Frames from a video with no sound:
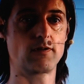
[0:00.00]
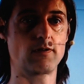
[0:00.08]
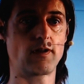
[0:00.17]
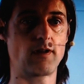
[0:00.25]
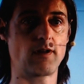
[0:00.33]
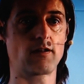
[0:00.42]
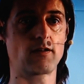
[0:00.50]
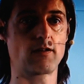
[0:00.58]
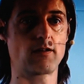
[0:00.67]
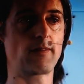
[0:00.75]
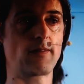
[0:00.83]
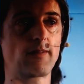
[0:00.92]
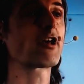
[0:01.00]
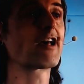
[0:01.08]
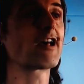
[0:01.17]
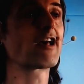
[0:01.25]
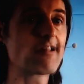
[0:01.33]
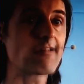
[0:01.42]
Yeah? Then you
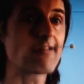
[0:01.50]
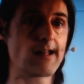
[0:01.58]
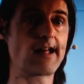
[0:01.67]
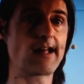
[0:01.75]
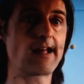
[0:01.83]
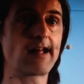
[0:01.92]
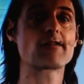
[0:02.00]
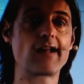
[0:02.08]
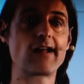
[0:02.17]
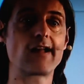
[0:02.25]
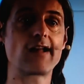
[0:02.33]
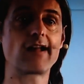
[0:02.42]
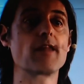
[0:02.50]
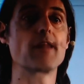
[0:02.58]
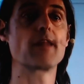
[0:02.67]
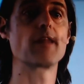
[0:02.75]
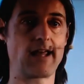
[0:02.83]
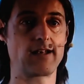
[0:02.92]
can listen and understand what they
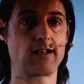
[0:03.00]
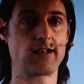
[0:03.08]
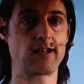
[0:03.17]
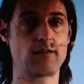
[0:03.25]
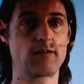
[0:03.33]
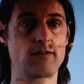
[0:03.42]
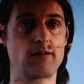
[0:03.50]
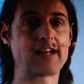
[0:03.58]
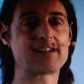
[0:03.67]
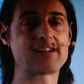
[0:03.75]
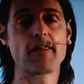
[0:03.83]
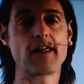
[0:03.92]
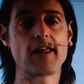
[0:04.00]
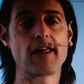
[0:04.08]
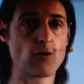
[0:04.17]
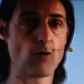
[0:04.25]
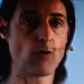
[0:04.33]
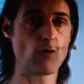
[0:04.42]
plan. Actually, there's
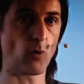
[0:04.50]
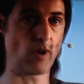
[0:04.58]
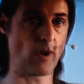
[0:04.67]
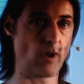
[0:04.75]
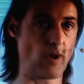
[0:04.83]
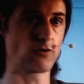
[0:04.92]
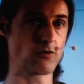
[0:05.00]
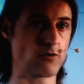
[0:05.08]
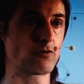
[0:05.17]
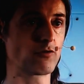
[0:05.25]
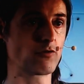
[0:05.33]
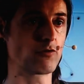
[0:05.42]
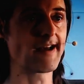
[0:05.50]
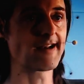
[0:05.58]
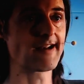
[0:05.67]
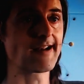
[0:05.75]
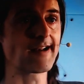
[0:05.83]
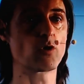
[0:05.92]
no other way to find
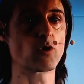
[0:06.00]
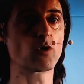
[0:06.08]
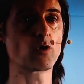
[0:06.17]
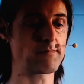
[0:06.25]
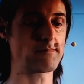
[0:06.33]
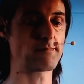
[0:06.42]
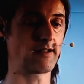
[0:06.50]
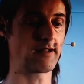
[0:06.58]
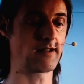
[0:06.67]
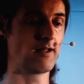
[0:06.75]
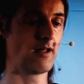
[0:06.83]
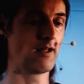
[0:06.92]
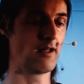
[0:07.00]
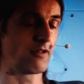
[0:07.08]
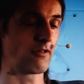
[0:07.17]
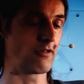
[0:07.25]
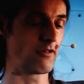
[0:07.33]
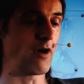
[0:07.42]
out what's happening.
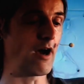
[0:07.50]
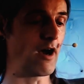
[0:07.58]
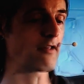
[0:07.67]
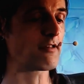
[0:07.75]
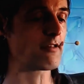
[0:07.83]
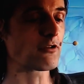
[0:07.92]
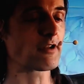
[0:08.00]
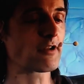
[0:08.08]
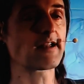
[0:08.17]
So I started to get